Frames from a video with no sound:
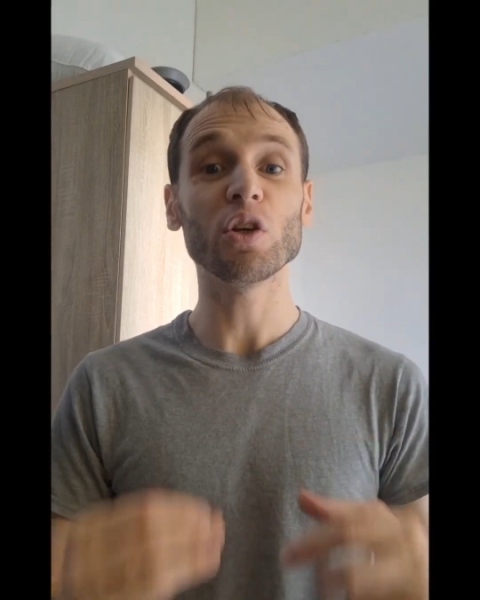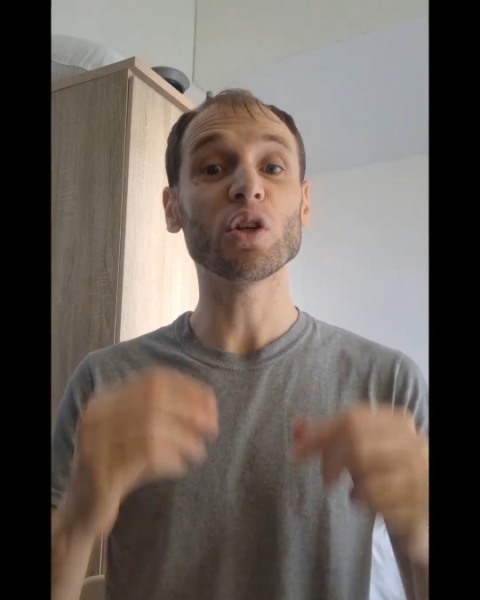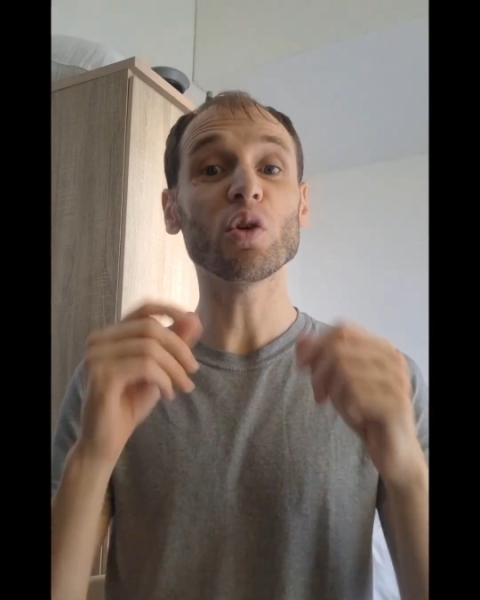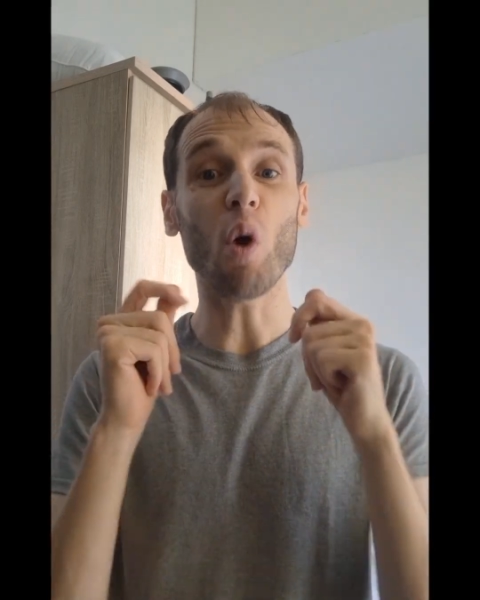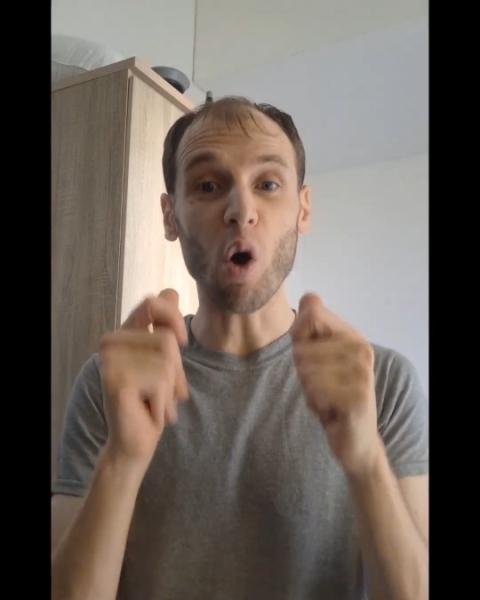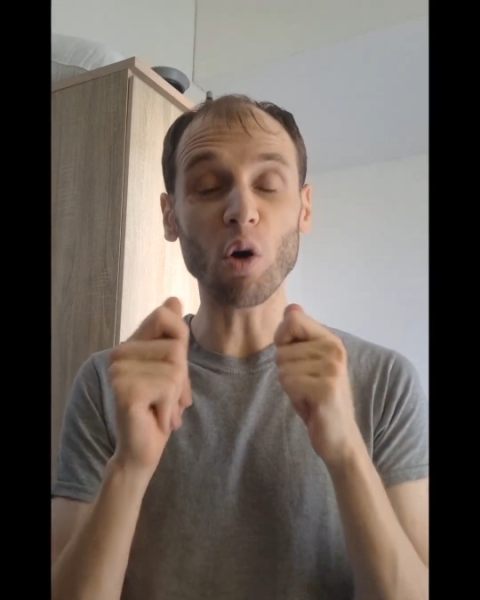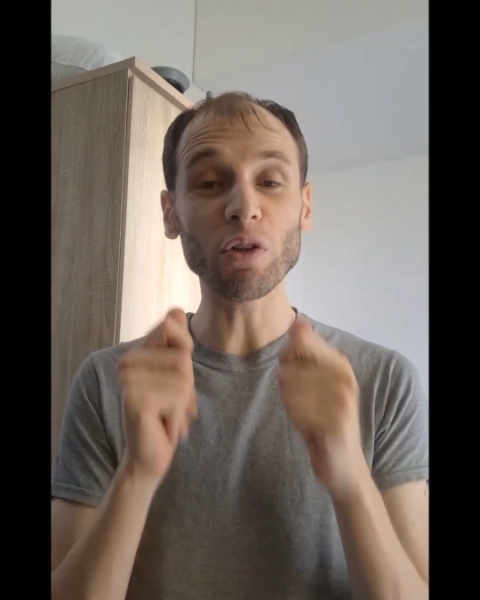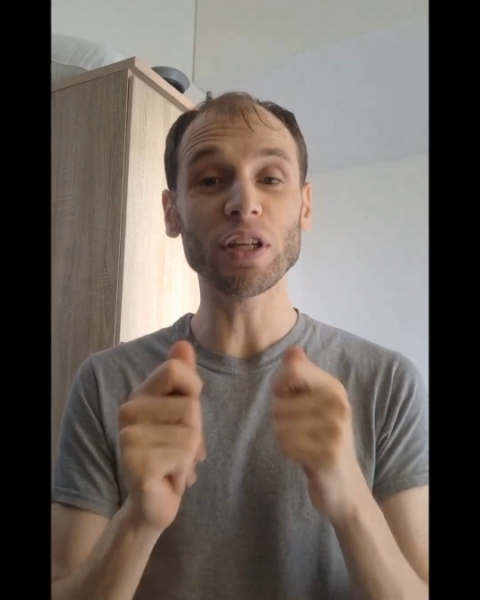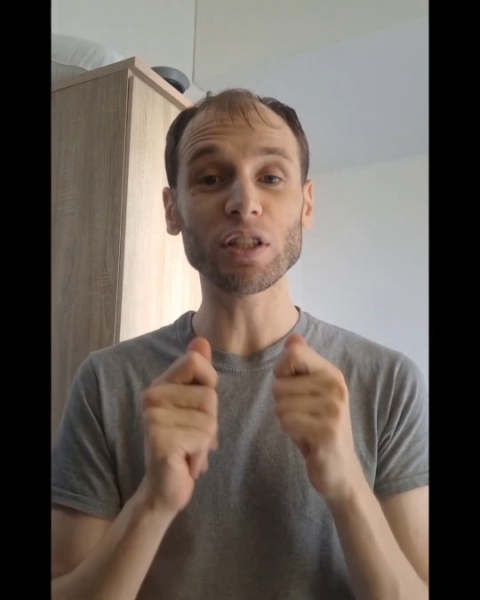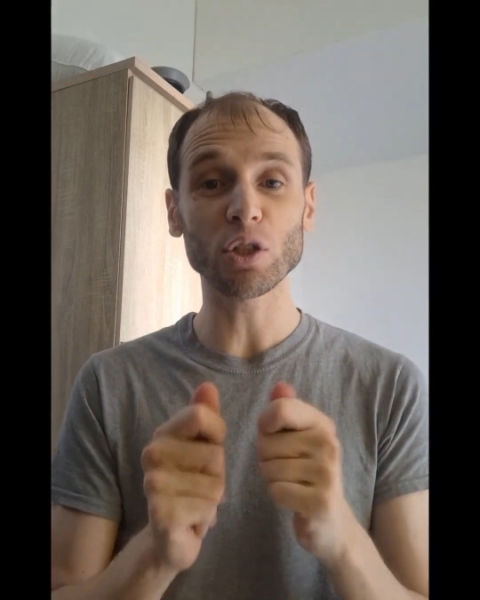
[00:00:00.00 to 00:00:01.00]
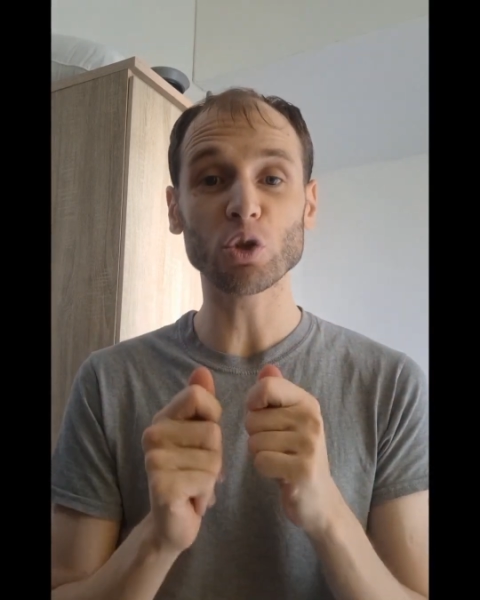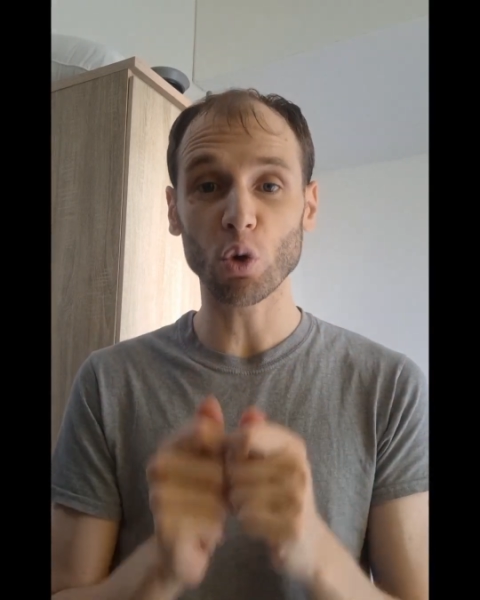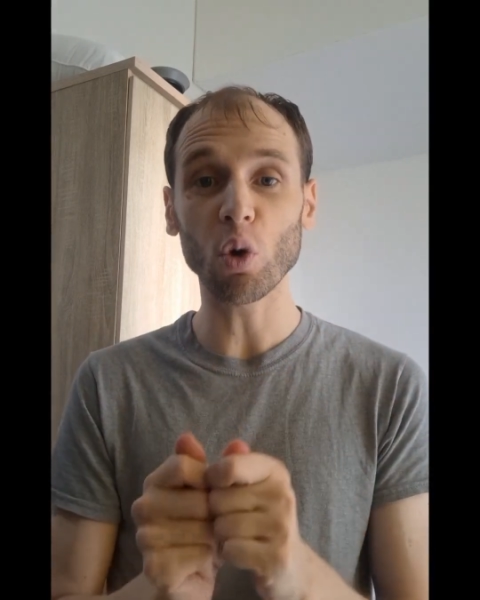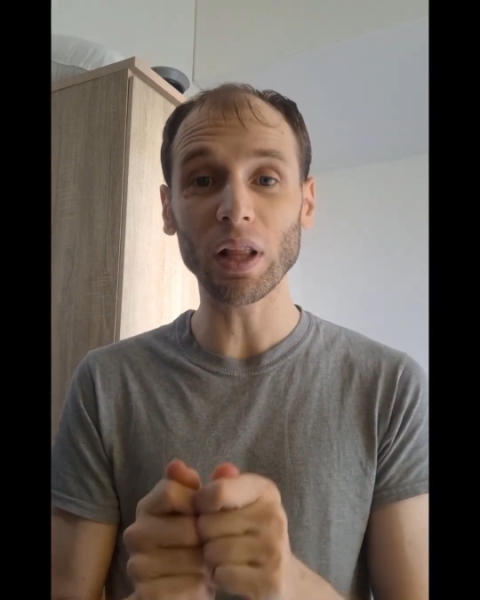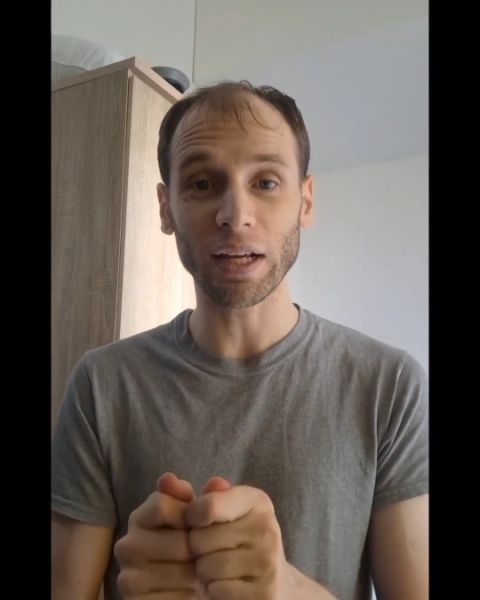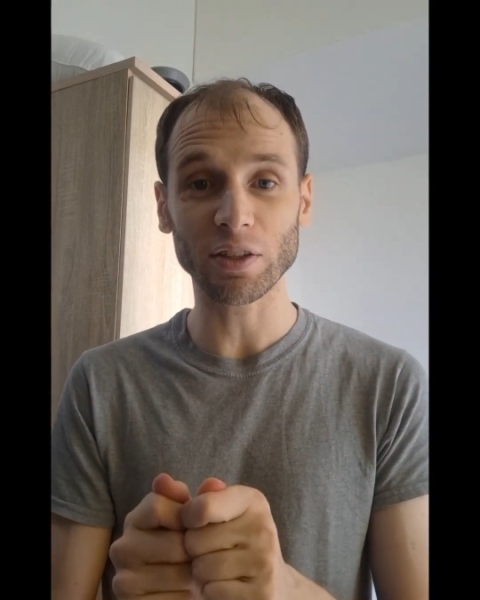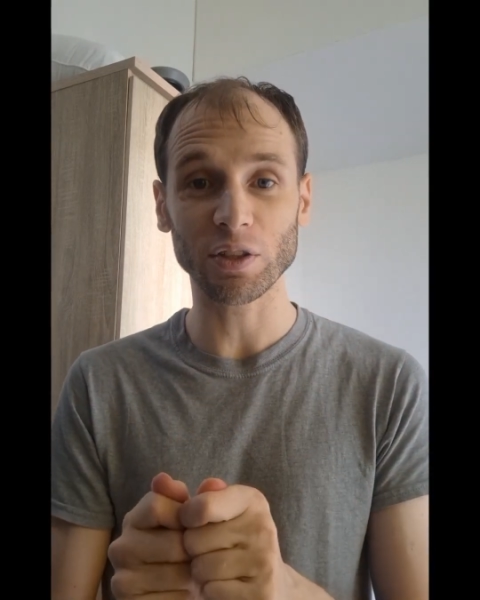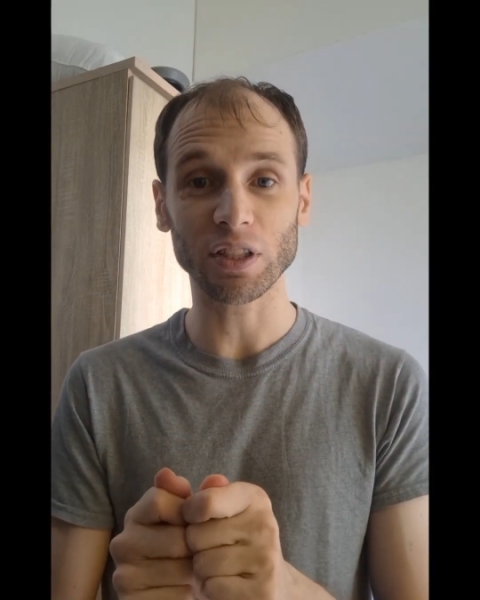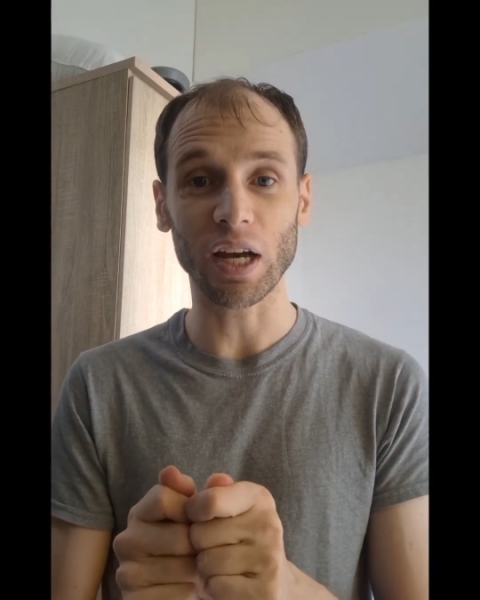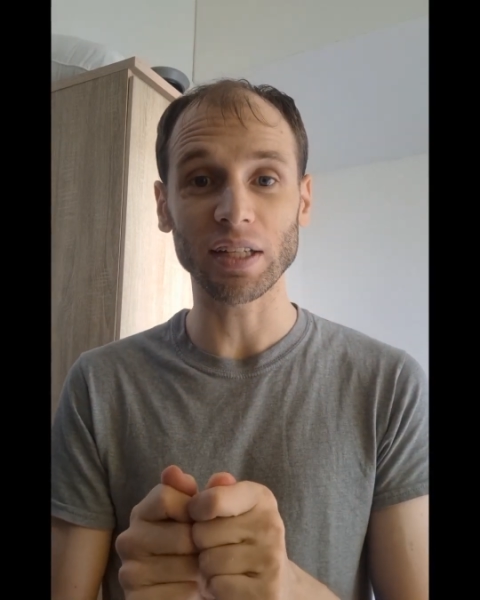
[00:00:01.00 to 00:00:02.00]
You can do all these control
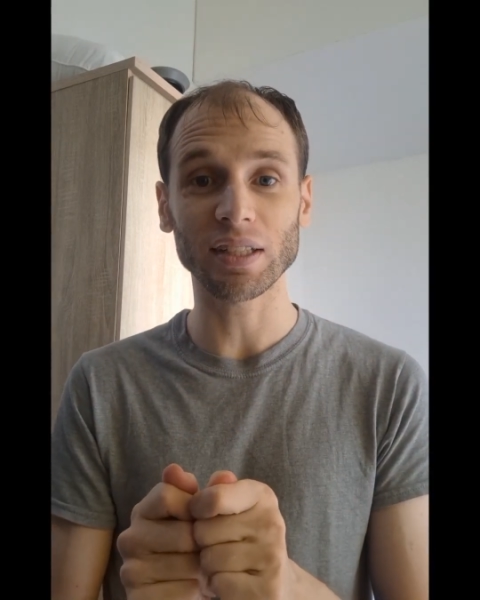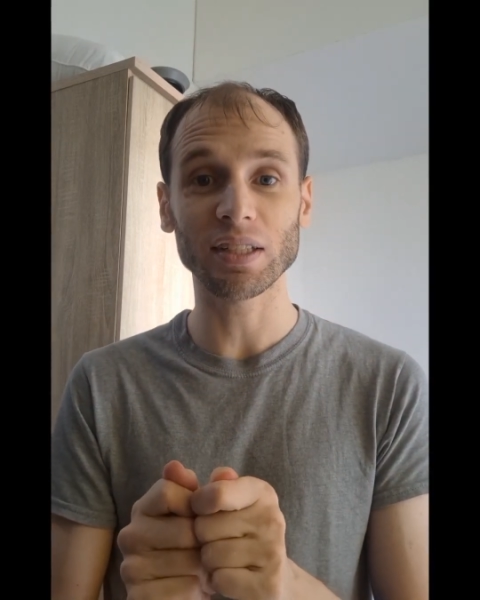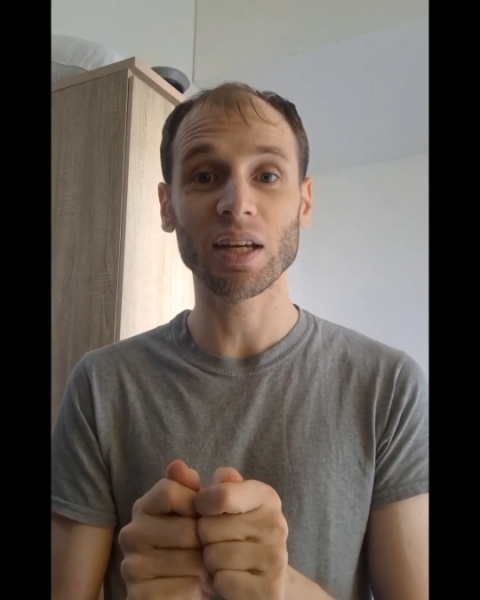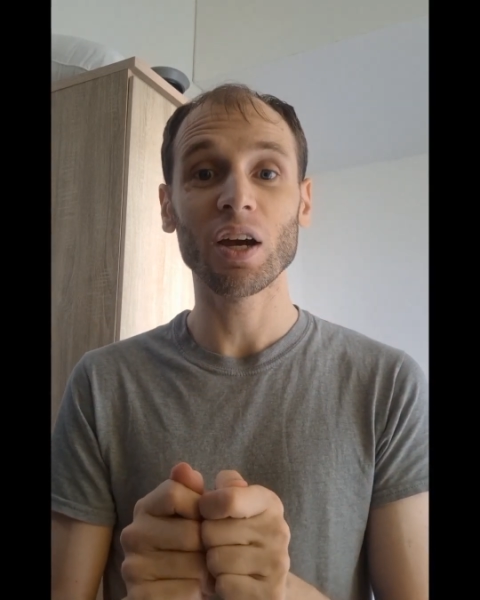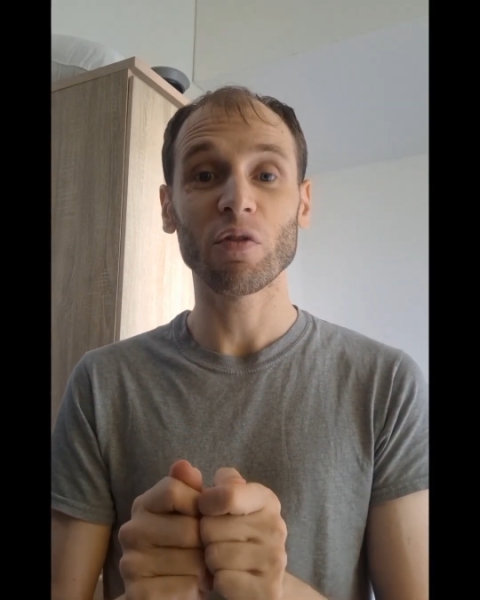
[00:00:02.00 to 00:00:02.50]
exercises,